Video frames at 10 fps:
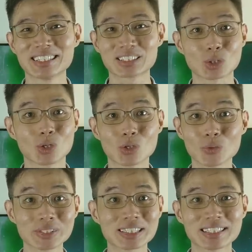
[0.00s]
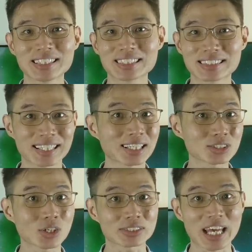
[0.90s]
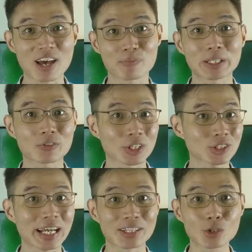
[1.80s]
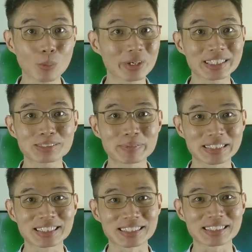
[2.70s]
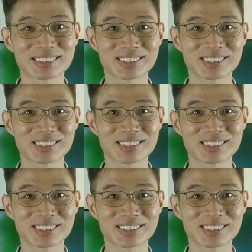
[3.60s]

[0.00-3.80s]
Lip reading: So recently, China stocks have been crashing like nobody's business.